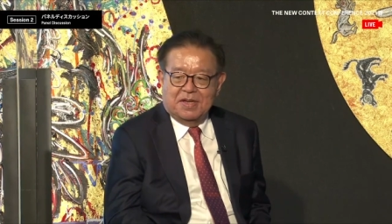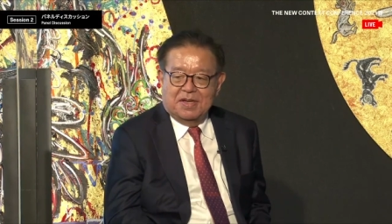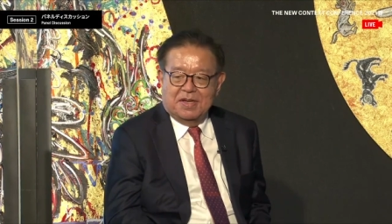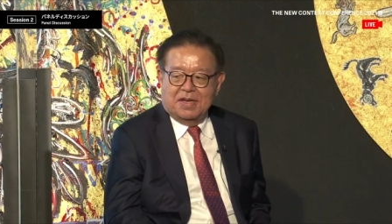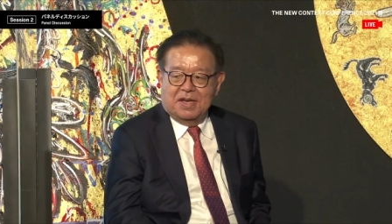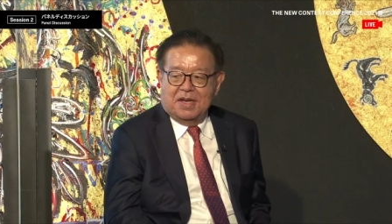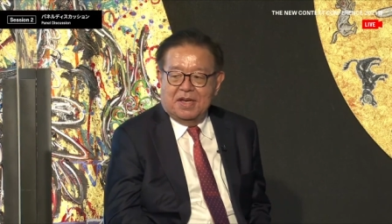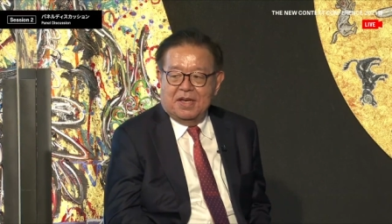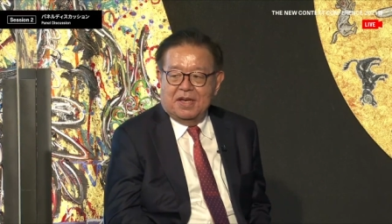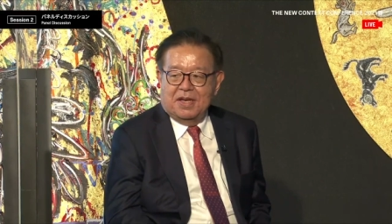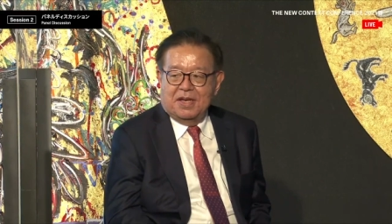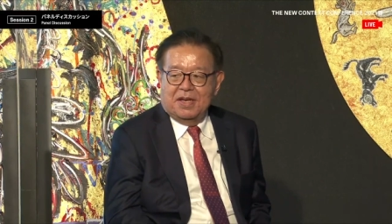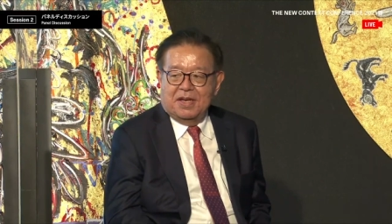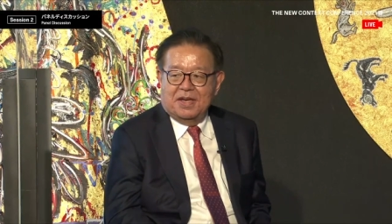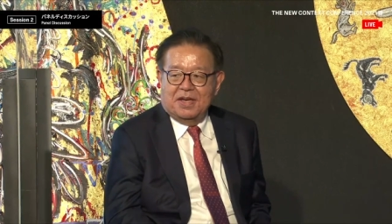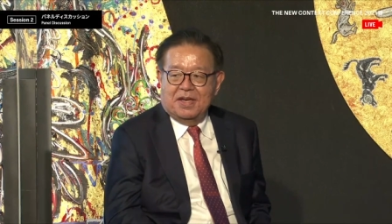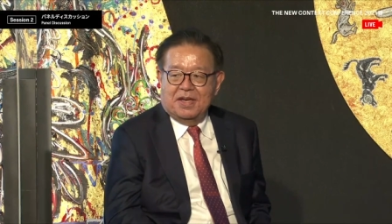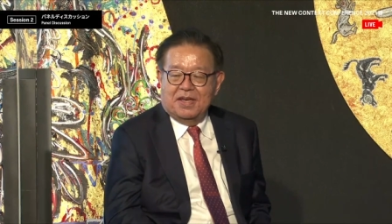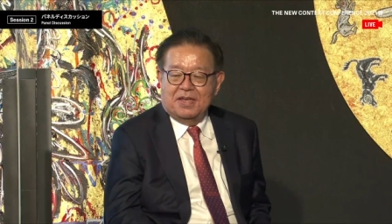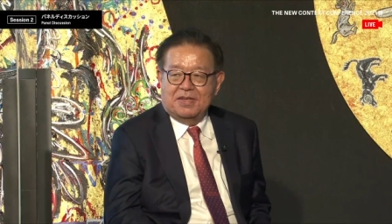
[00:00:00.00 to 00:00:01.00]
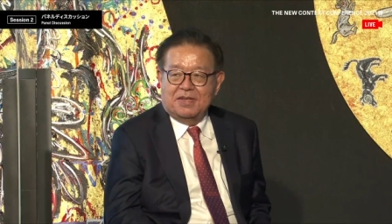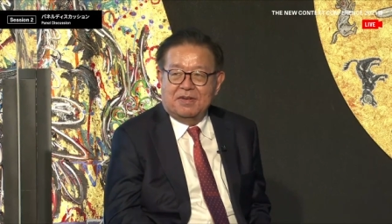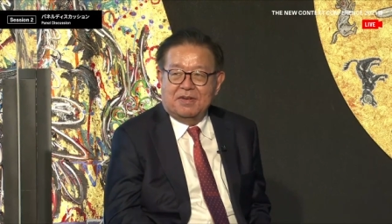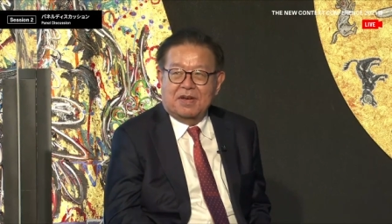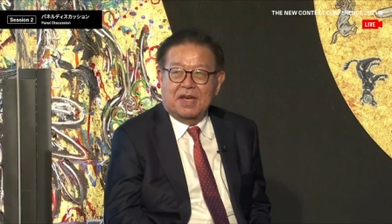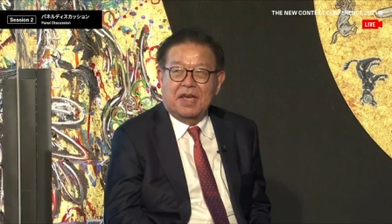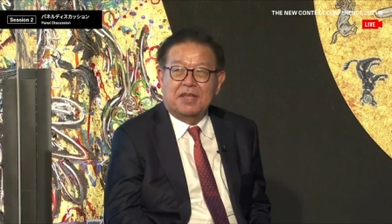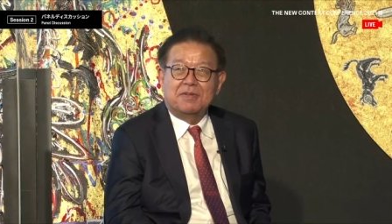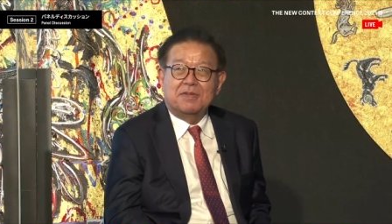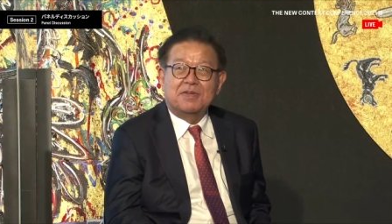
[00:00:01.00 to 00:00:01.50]

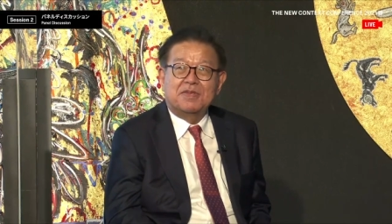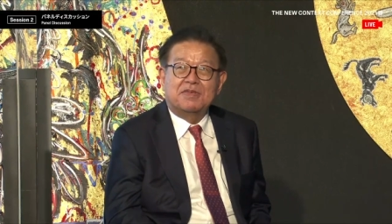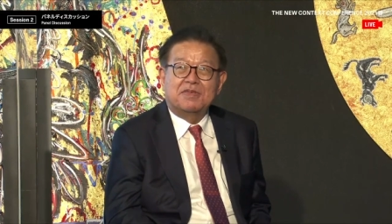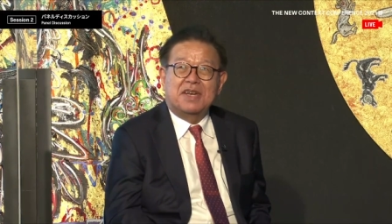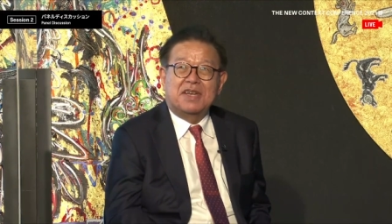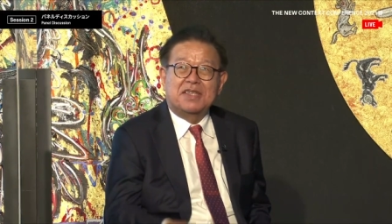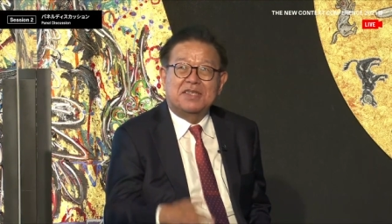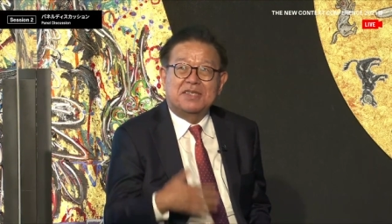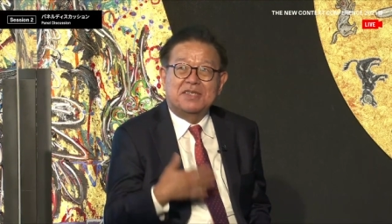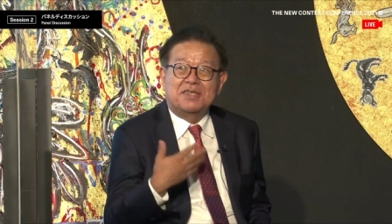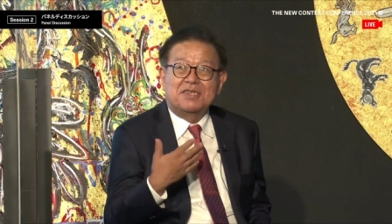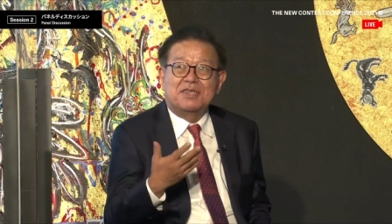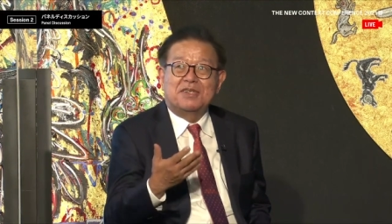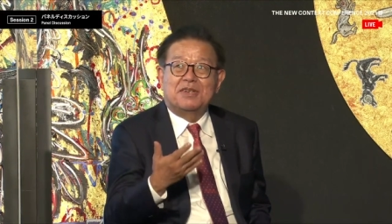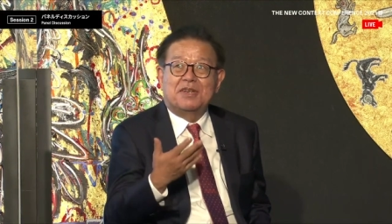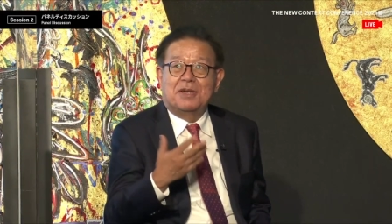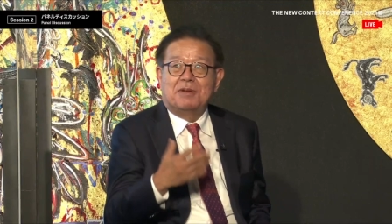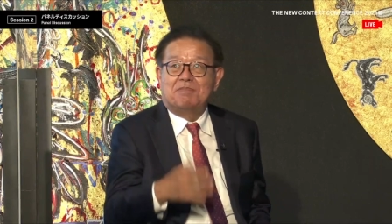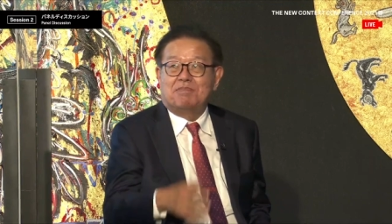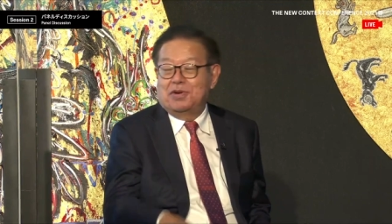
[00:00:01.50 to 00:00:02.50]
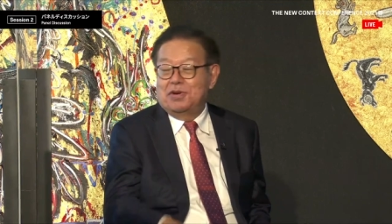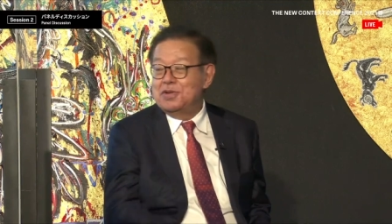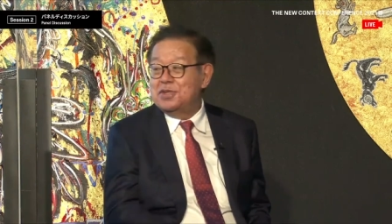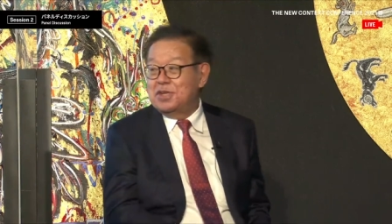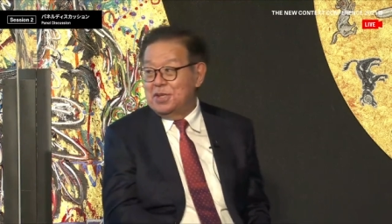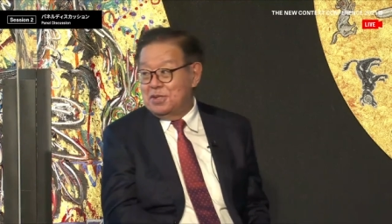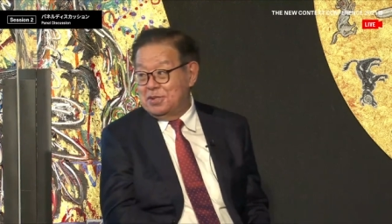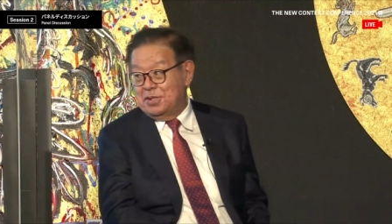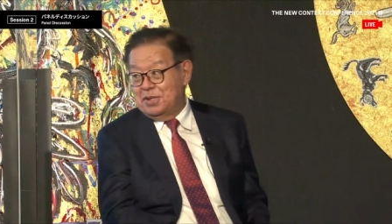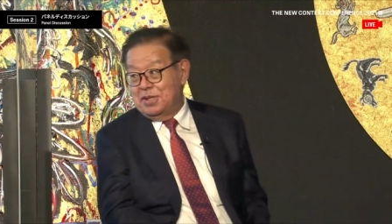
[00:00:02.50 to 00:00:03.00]
kind of strategic
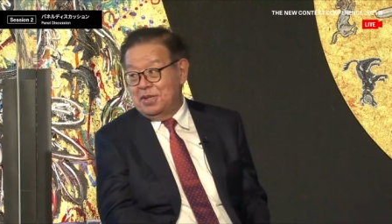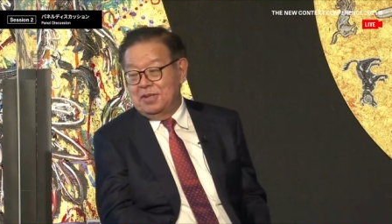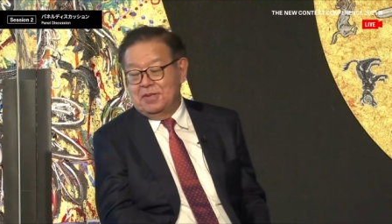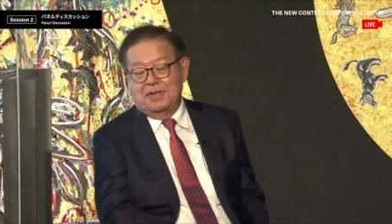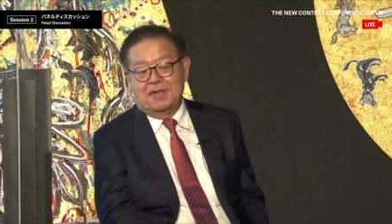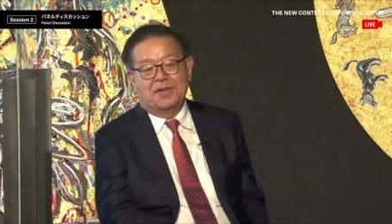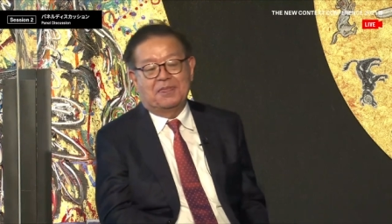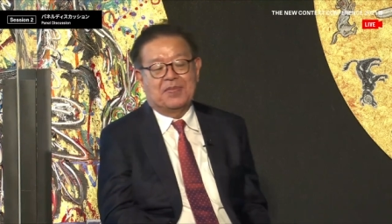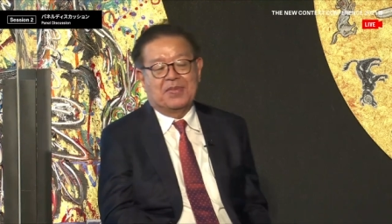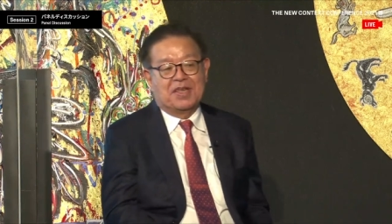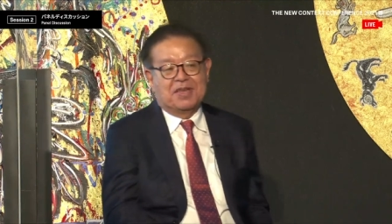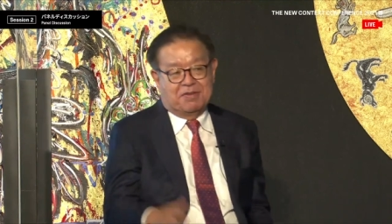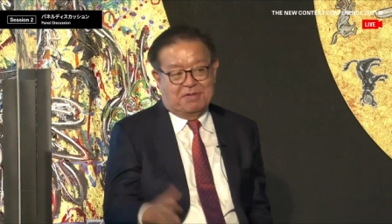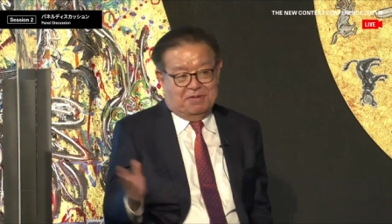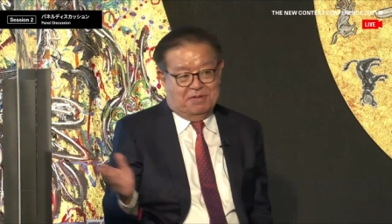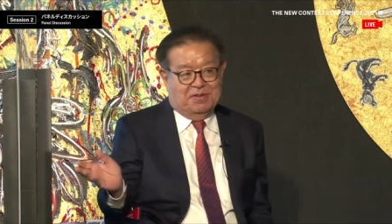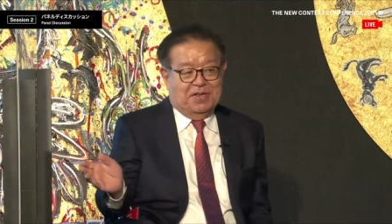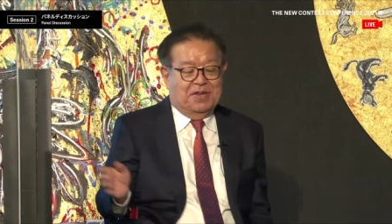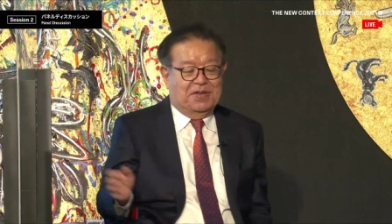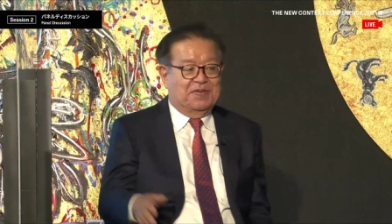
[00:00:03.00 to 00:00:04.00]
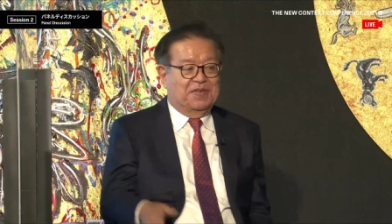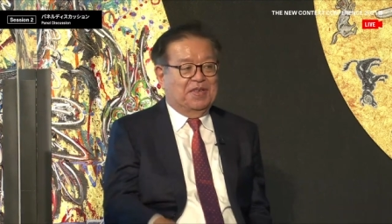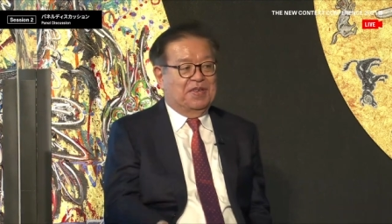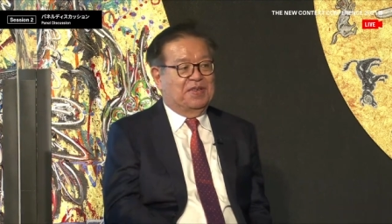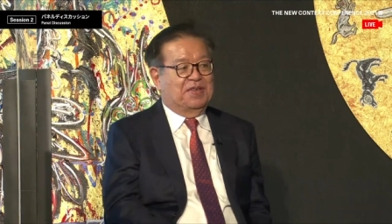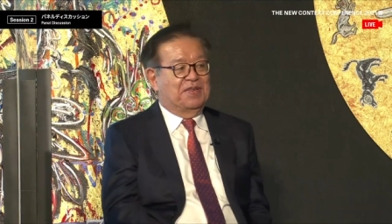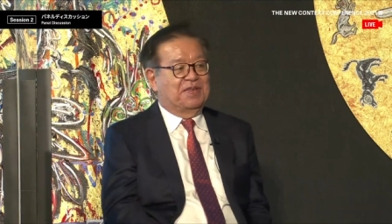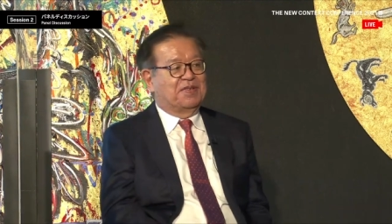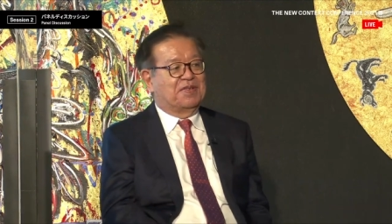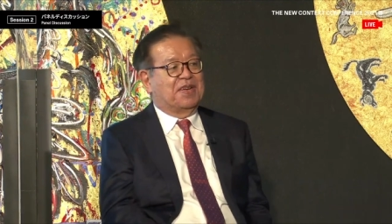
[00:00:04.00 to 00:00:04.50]
process, including
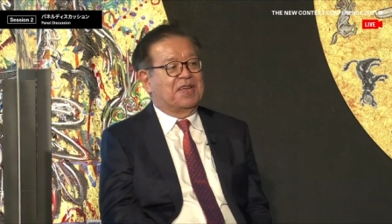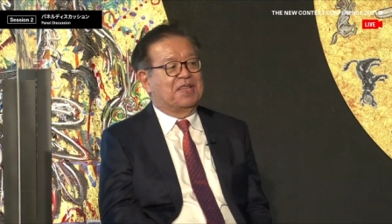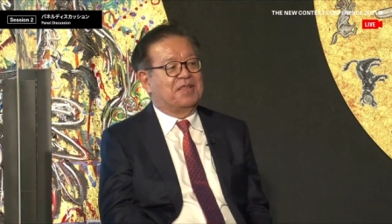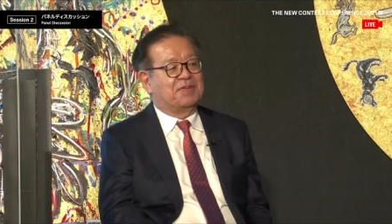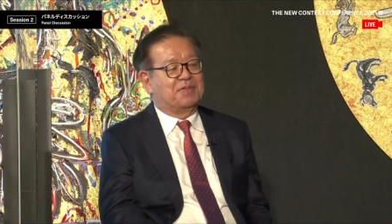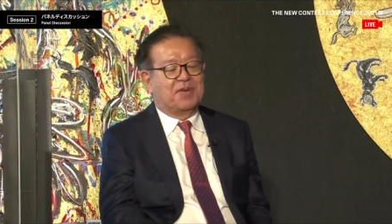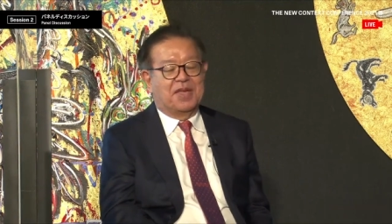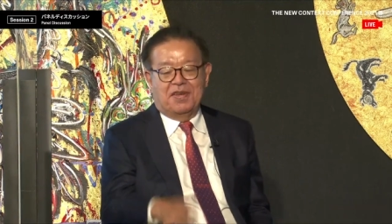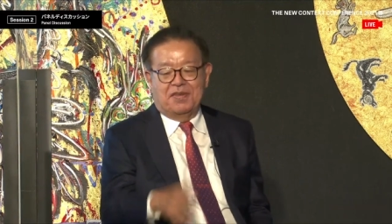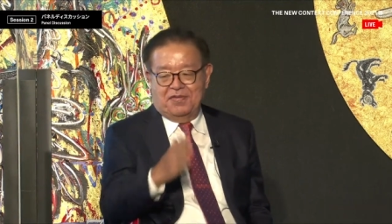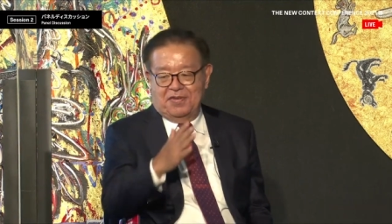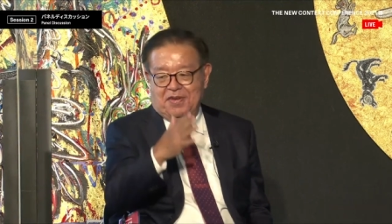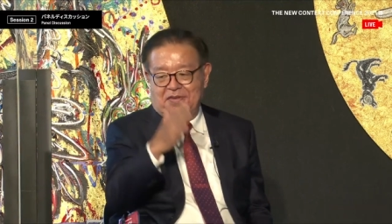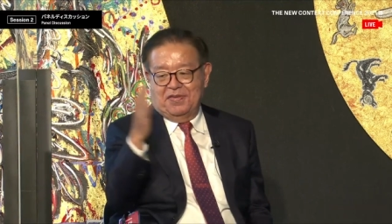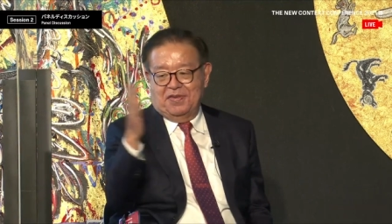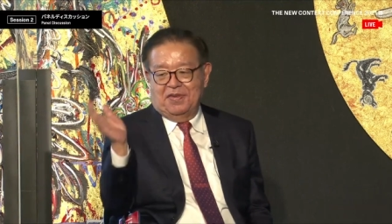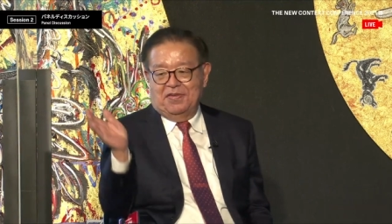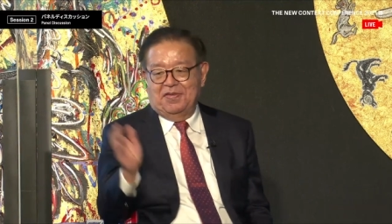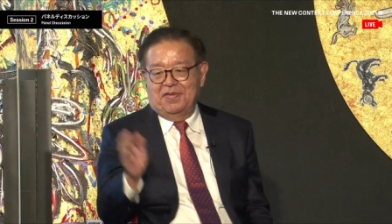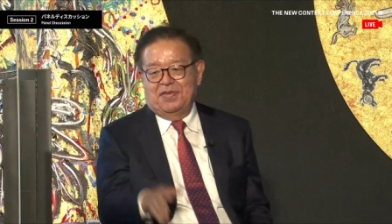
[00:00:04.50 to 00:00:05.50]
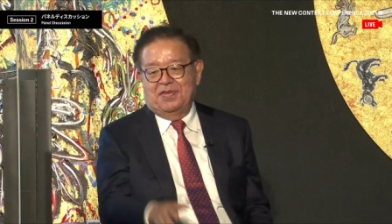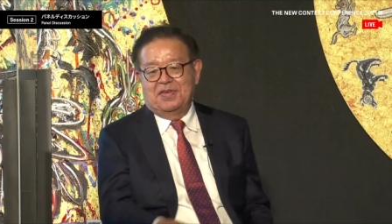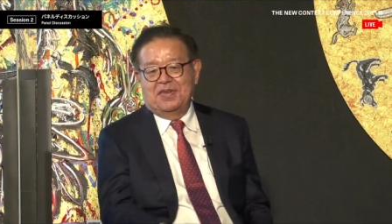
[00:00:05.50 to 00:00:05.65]
the kind of FFF,